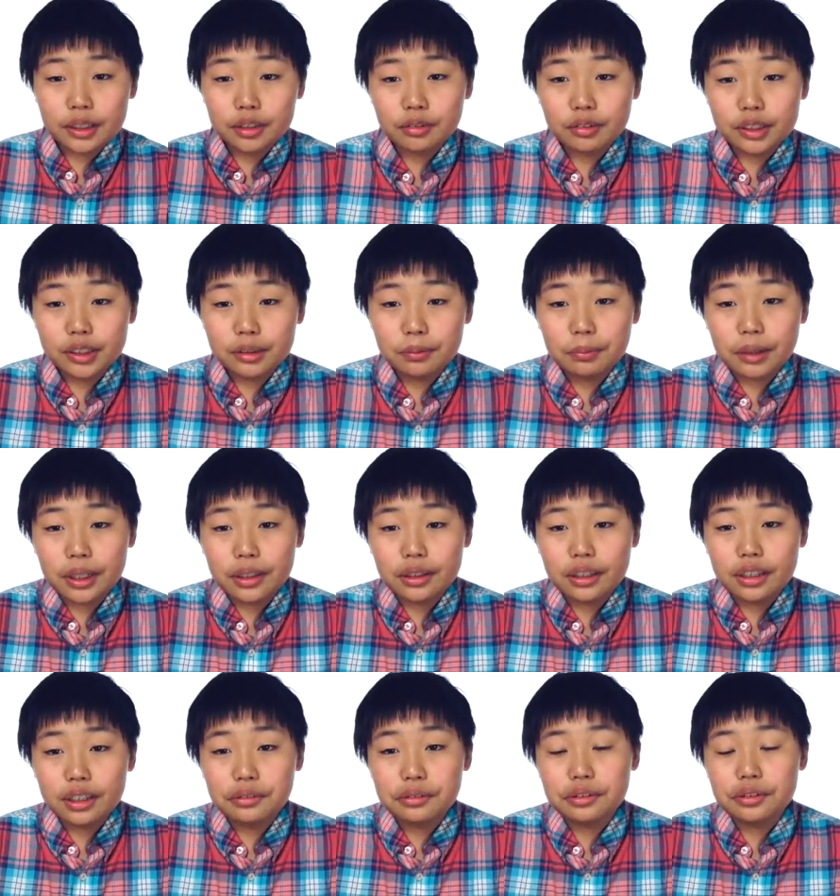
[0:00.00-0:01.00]
written by
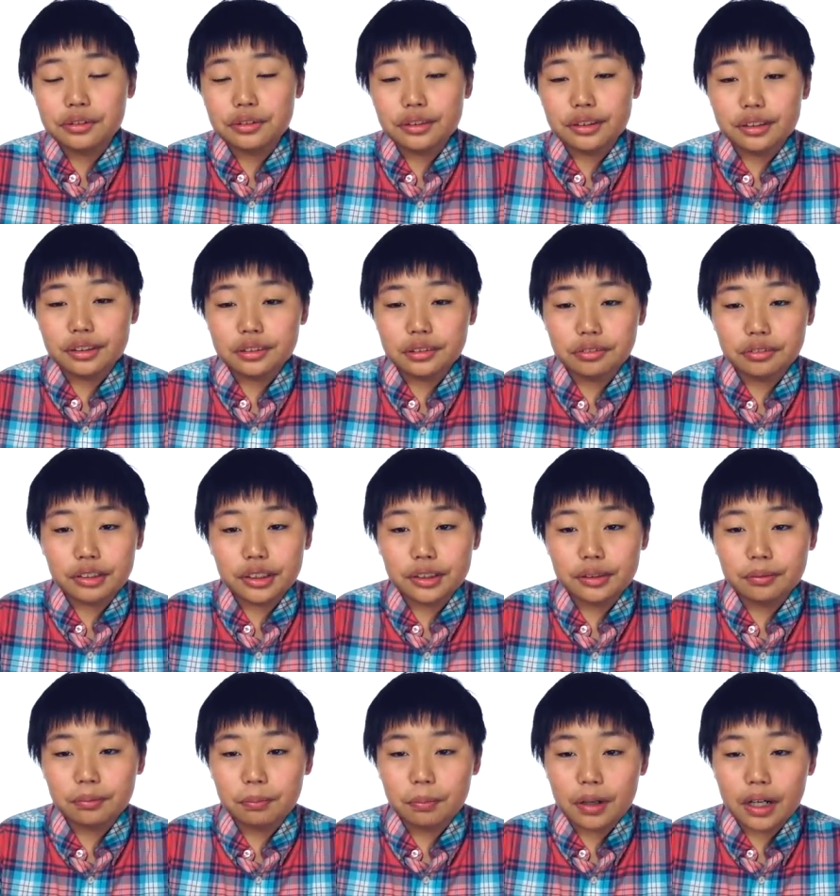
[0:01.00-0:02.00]
Ned Johnson,
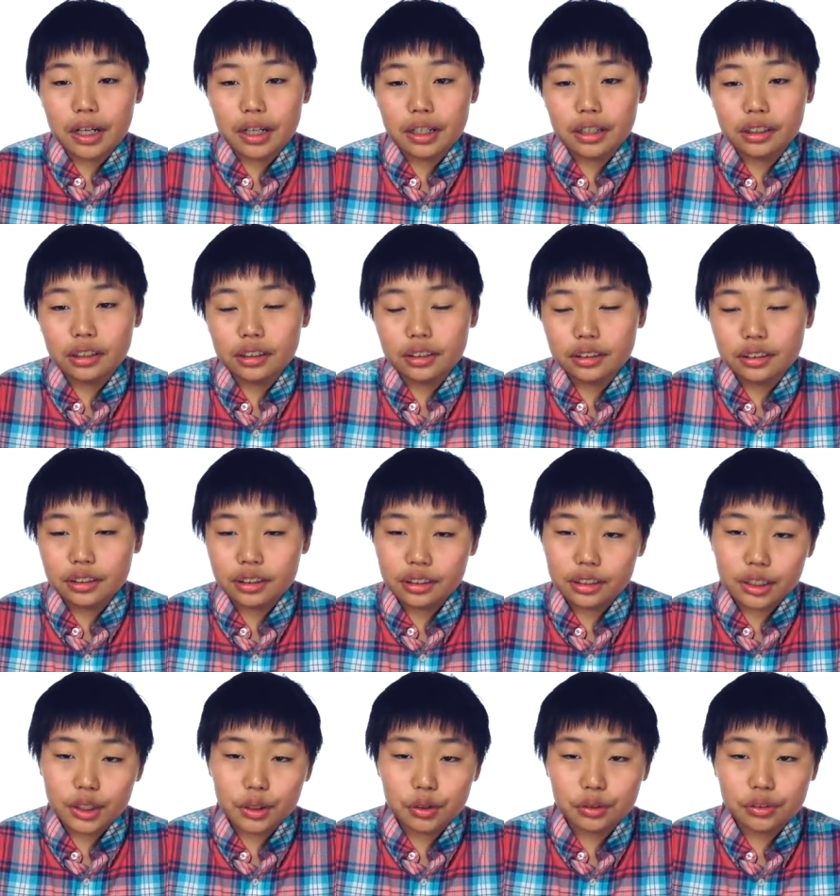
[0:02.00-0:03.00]
read by a
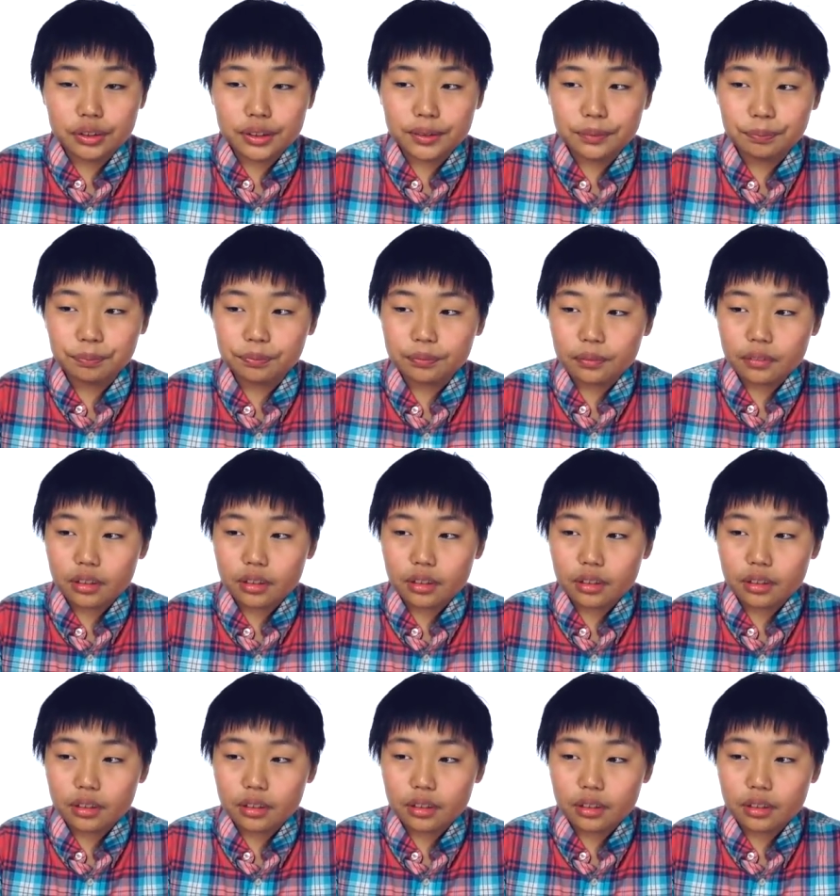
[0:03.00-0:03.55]
senior, then